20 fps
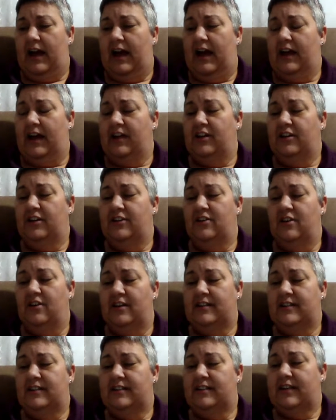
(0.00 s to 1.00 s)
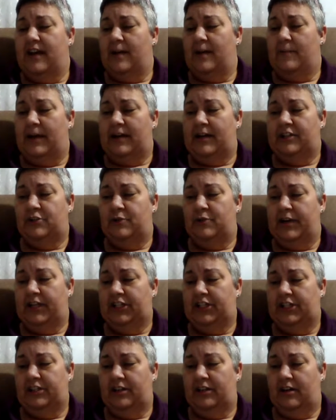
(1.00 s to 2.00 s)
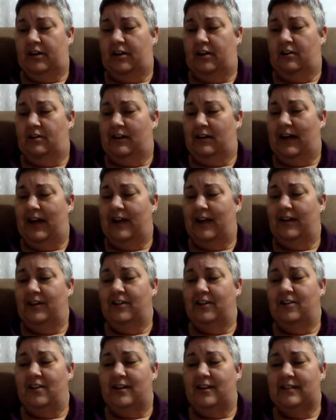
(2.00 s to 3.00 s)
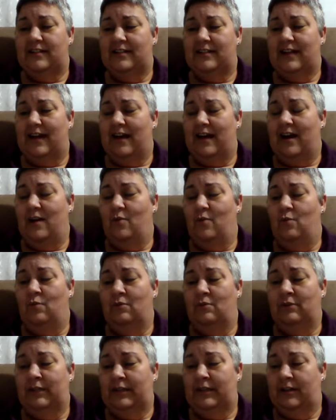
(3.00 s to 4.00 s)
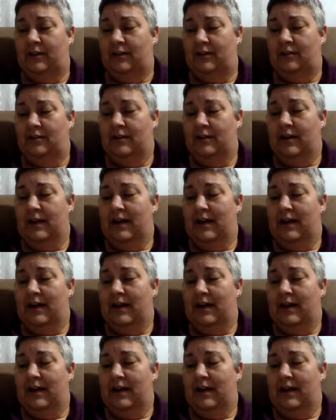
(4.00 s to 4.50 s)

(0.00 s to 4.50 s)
I could not deny my attraction to her. I could not deny I wanted her.